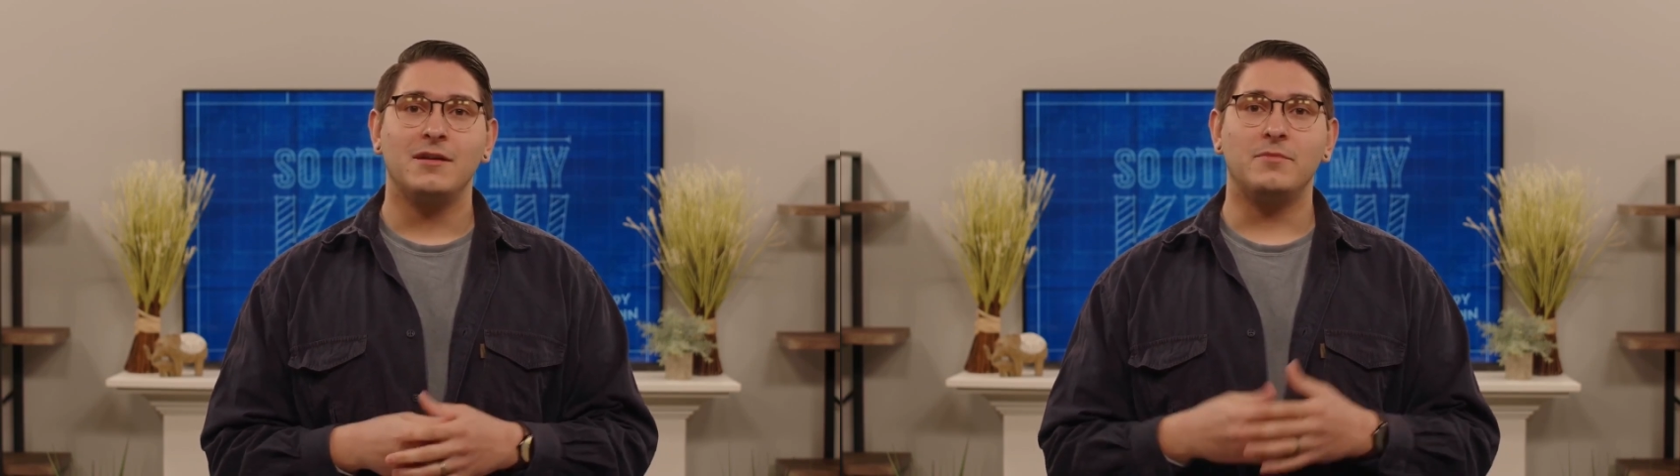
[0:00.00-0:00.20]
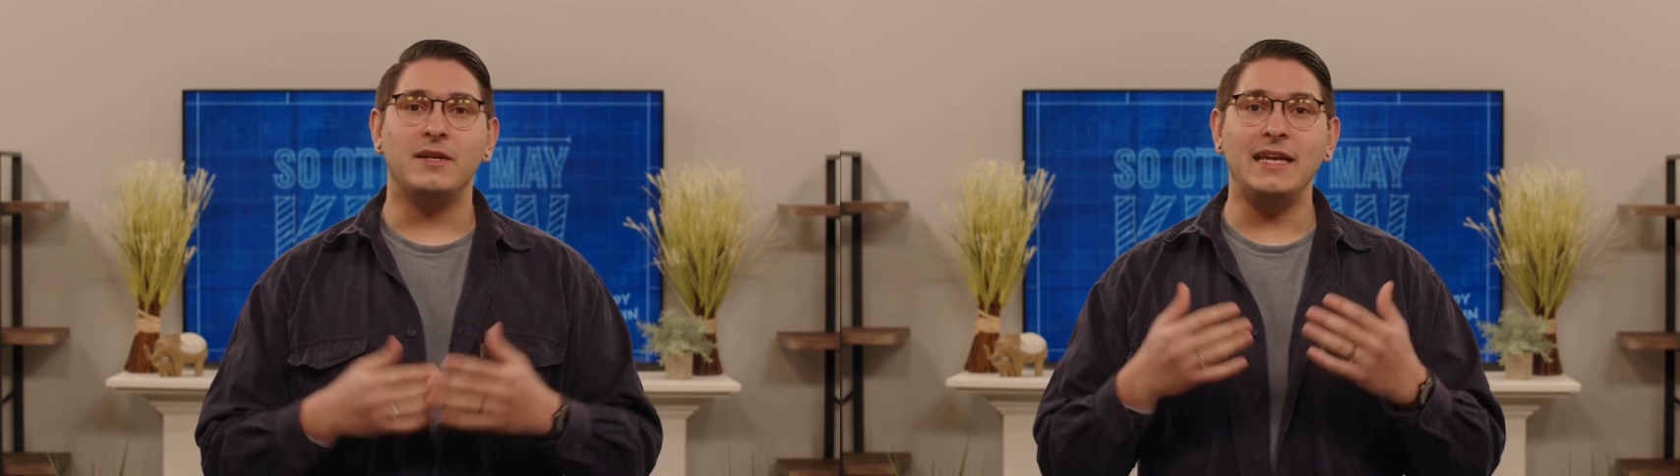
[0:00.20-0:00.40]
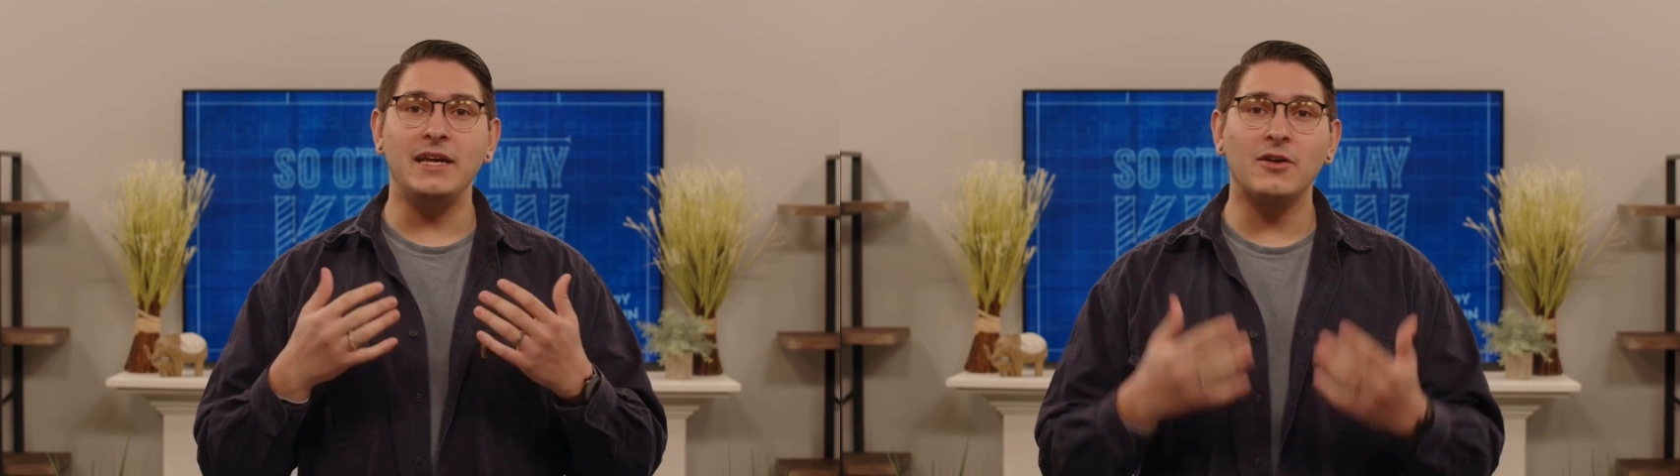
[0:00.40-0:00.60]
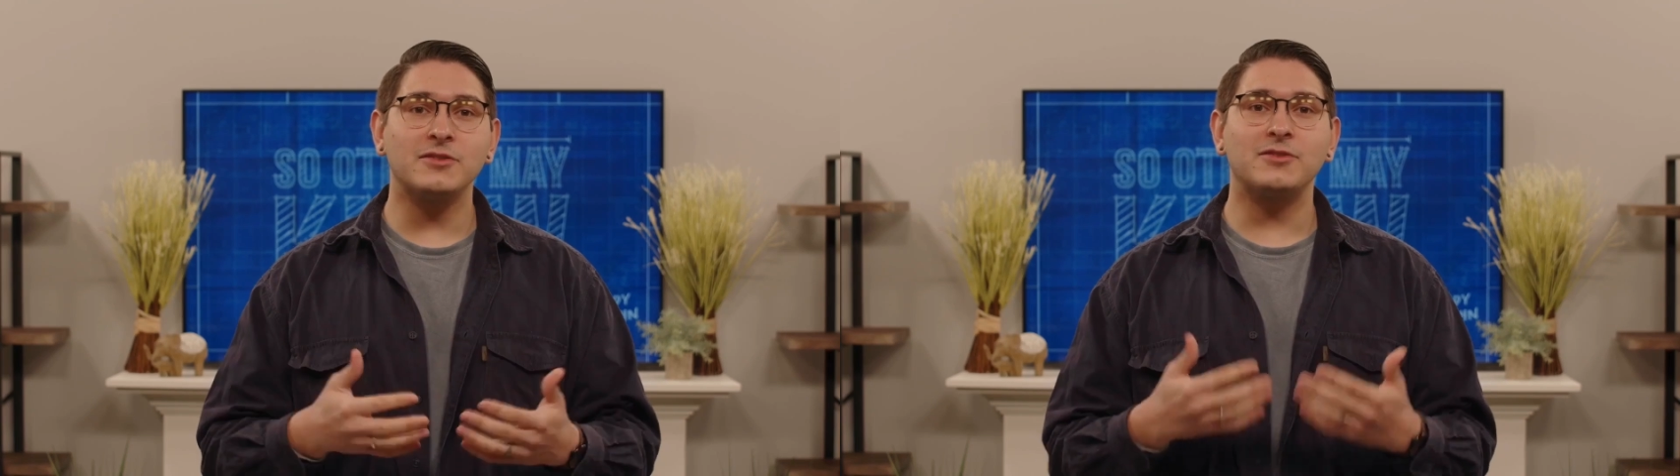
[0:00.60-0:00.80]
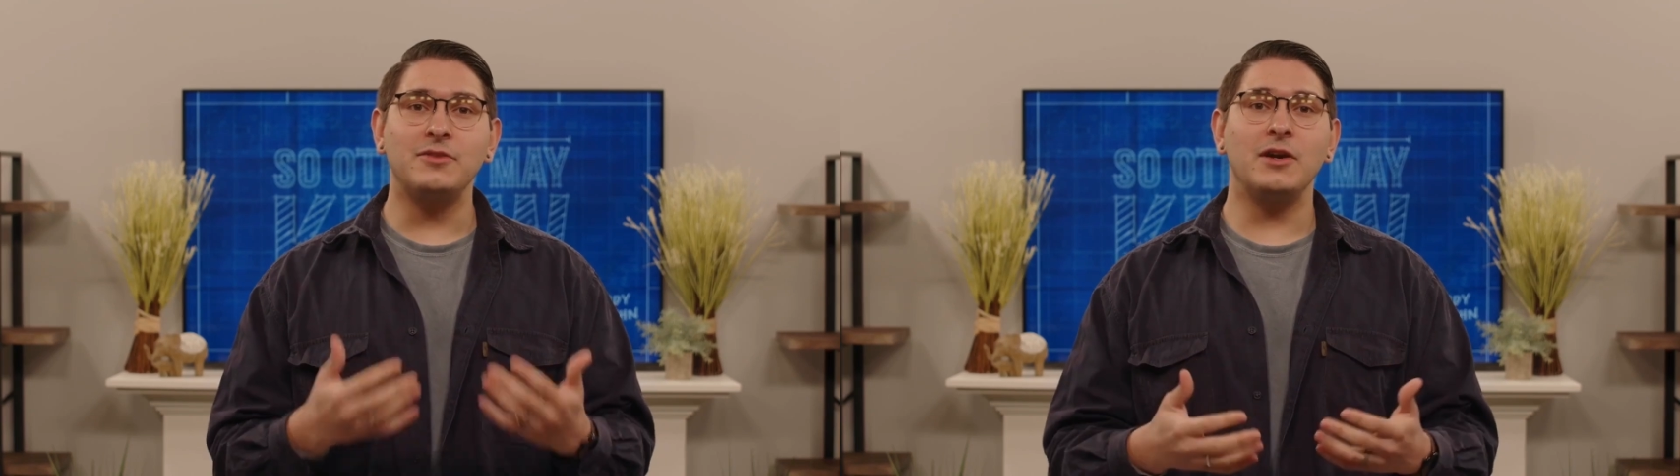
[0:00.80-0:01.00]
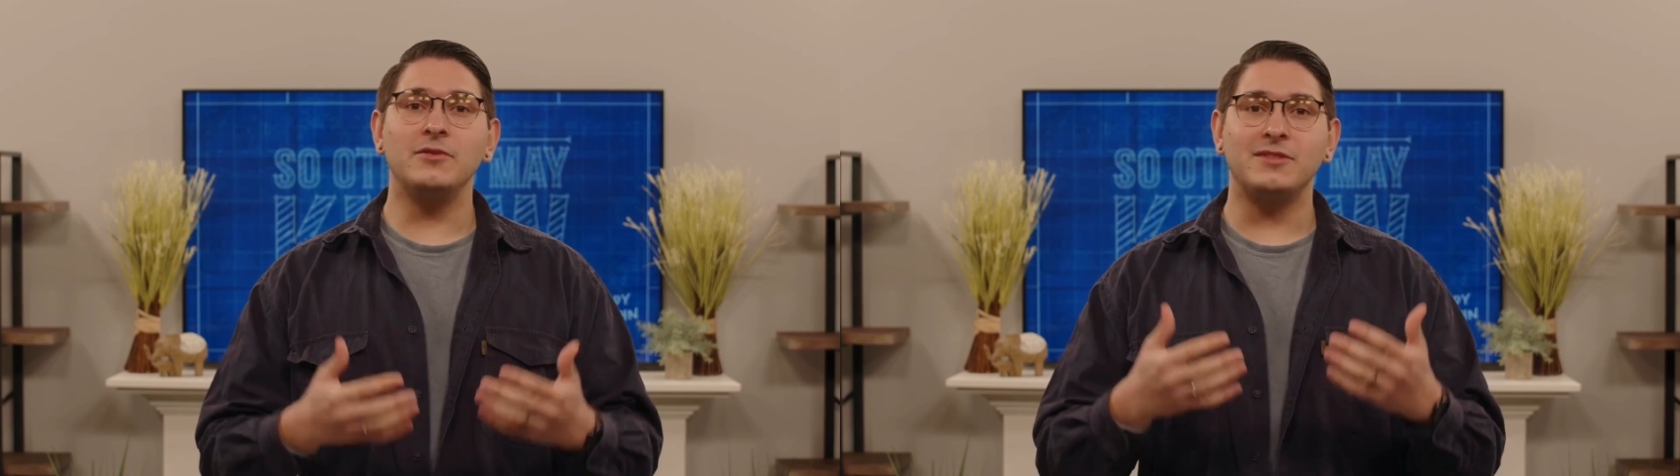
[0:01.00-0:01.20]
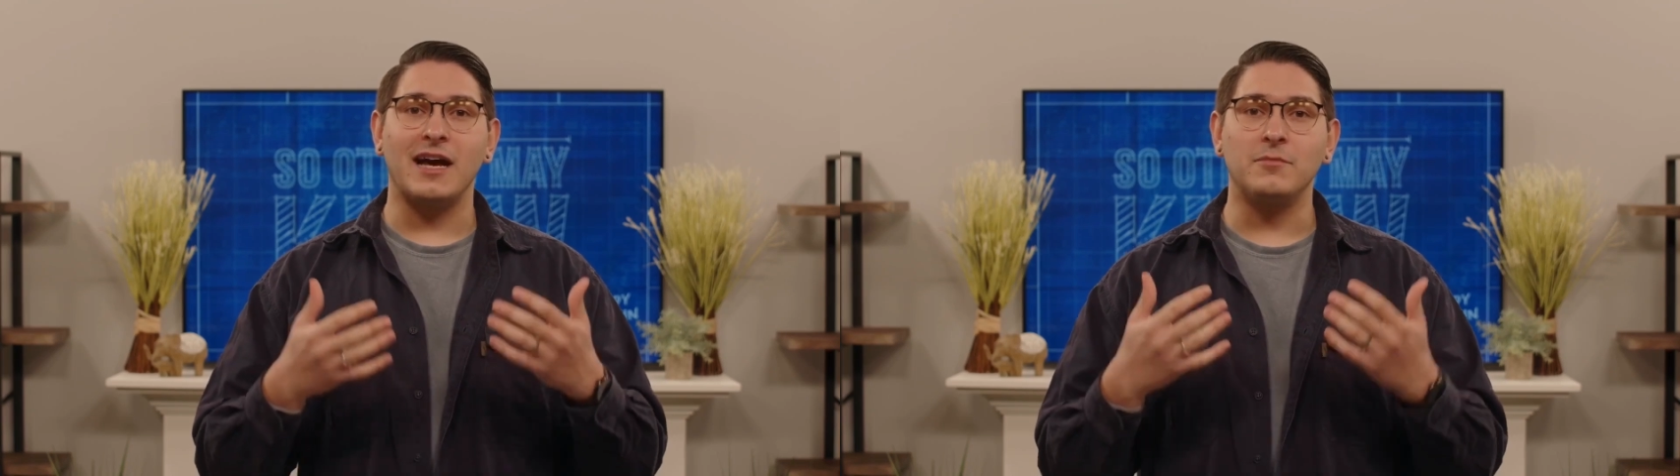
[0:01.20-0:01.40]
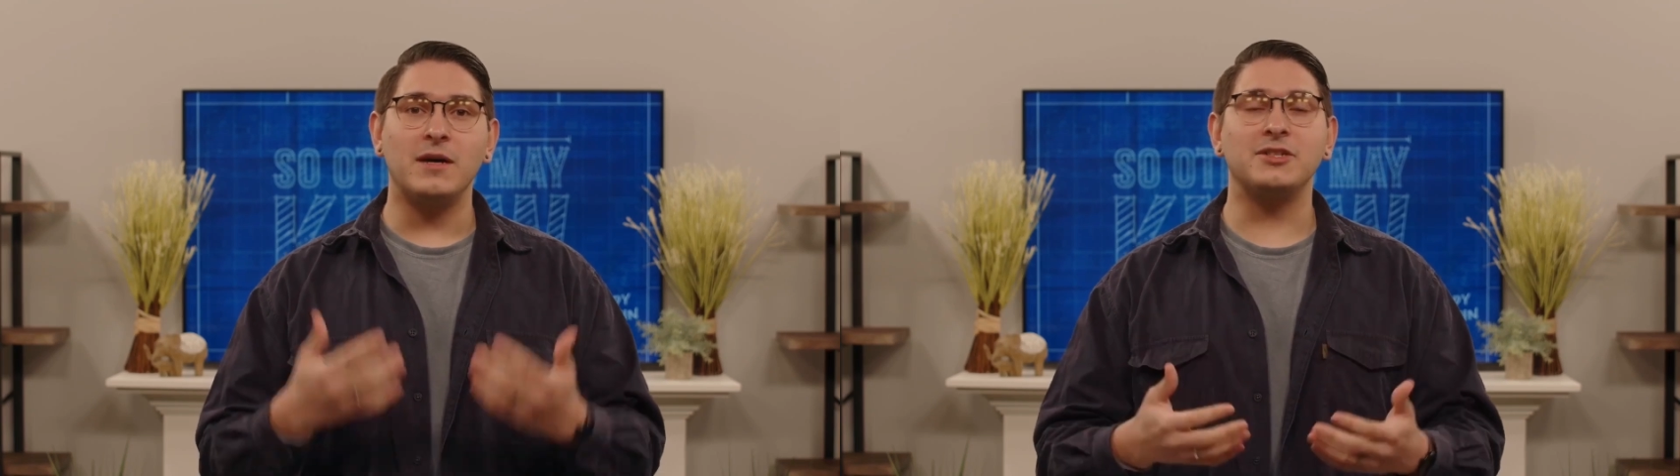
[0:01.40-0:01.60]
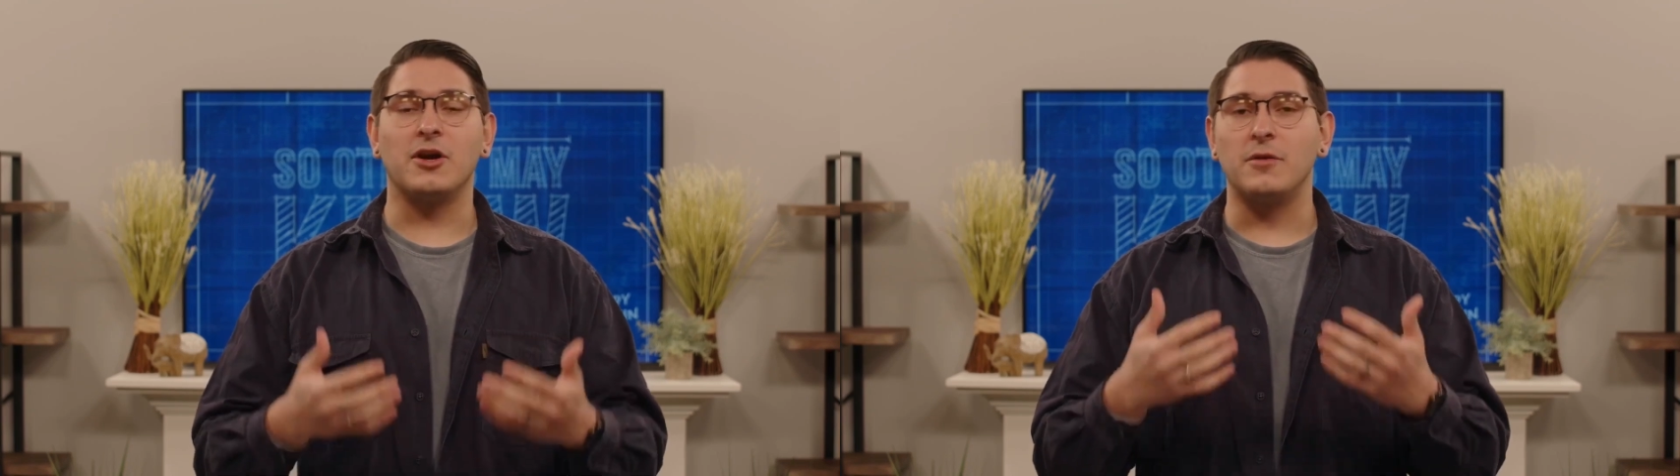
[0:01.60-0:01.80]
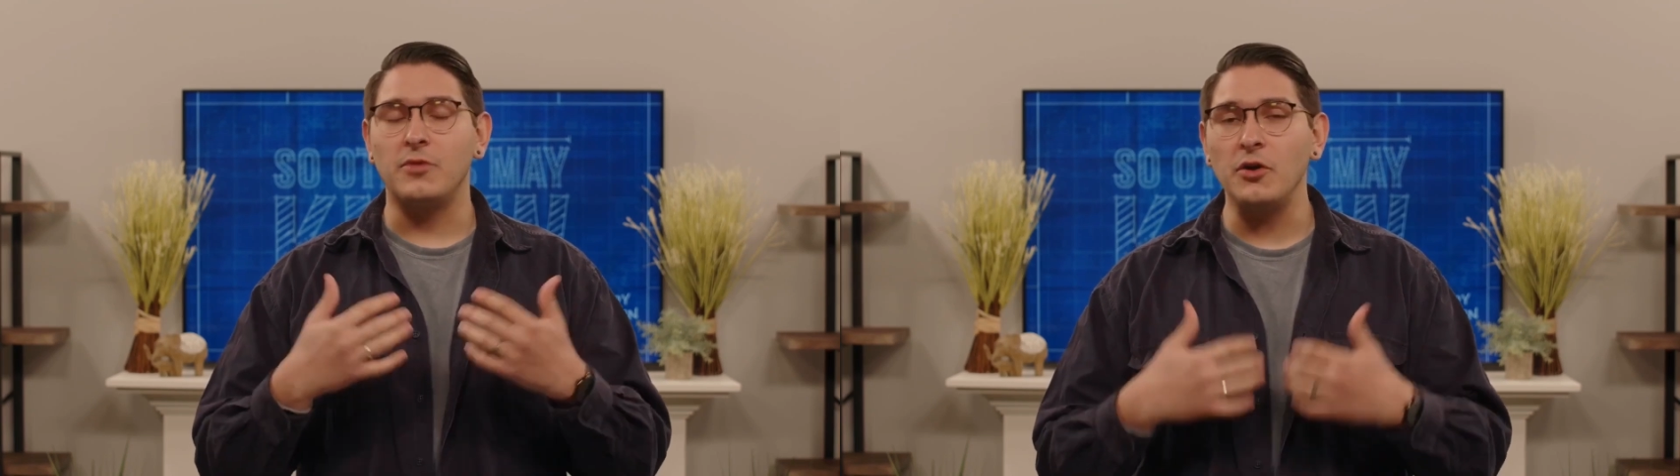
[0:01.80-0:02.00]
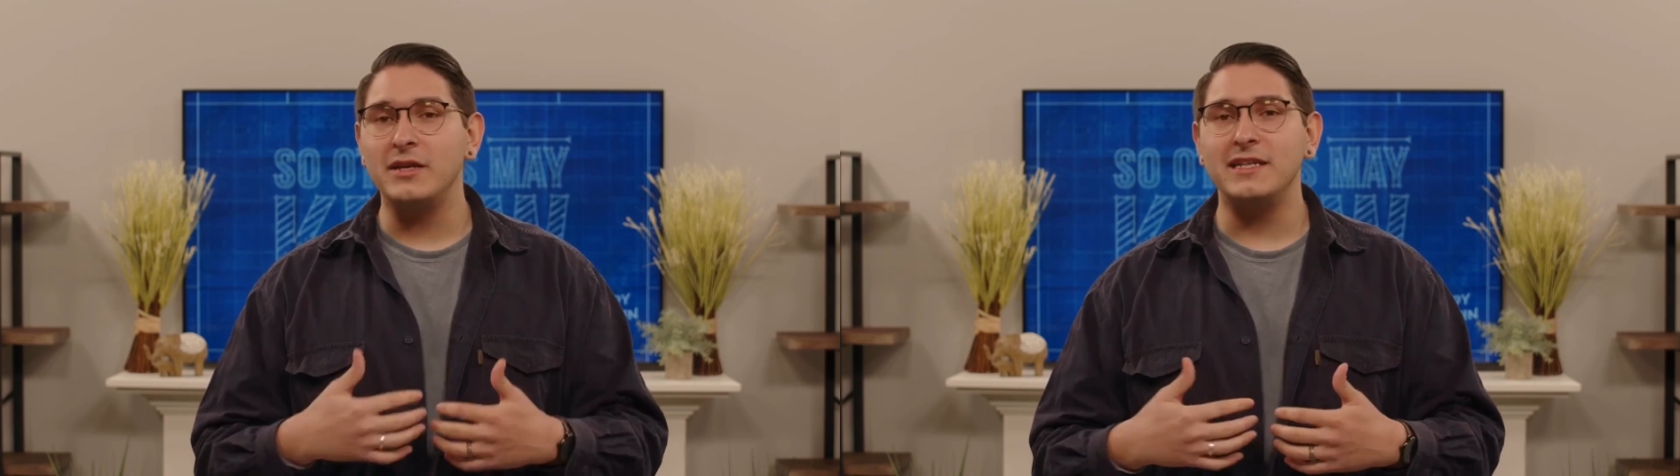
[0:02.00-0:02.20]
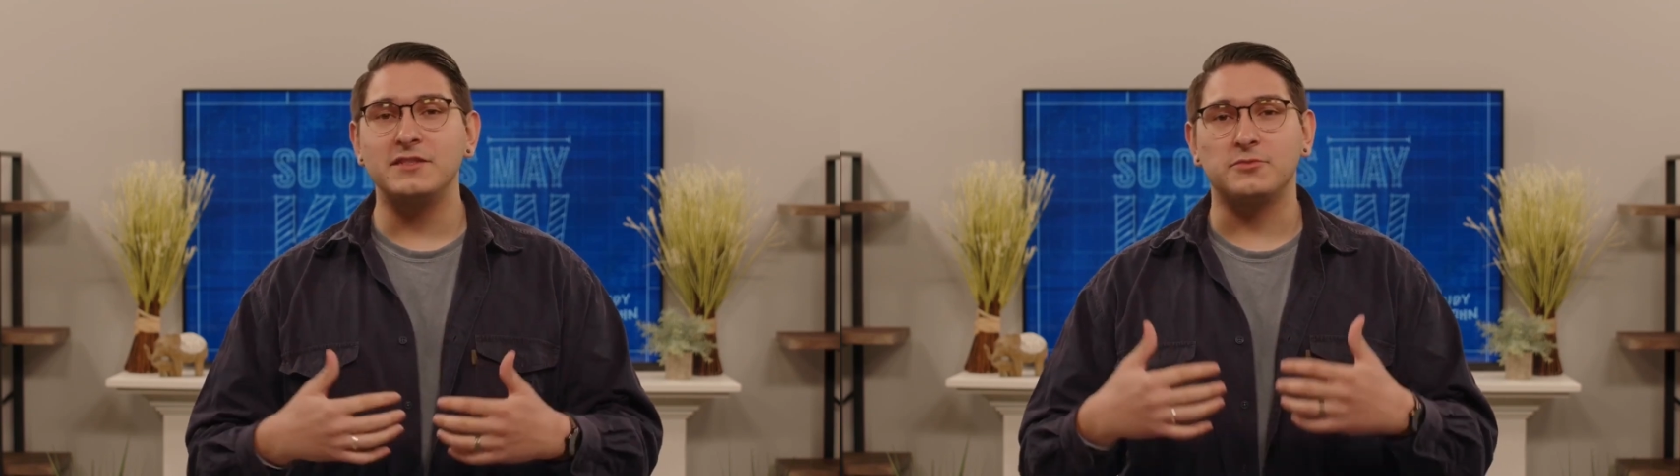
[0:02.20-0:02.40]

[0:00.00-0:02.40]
But he also knows how much our brokenness